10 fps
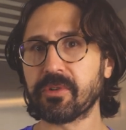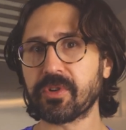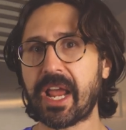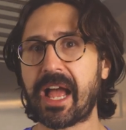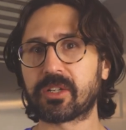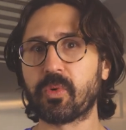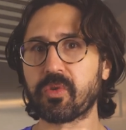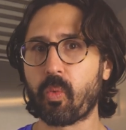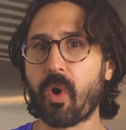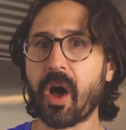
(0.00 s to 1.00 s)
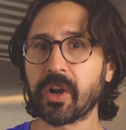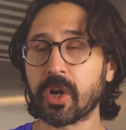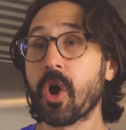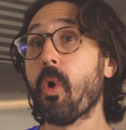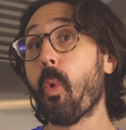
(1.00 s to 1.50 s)
react with
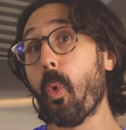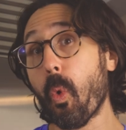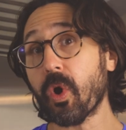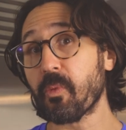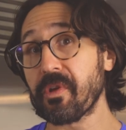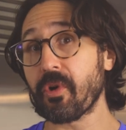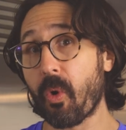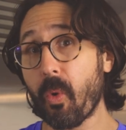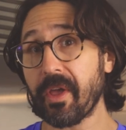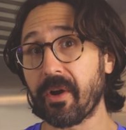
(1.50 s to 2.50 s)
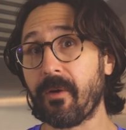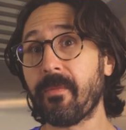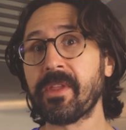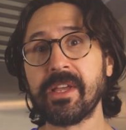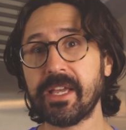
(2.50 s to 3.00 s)
water or with oil,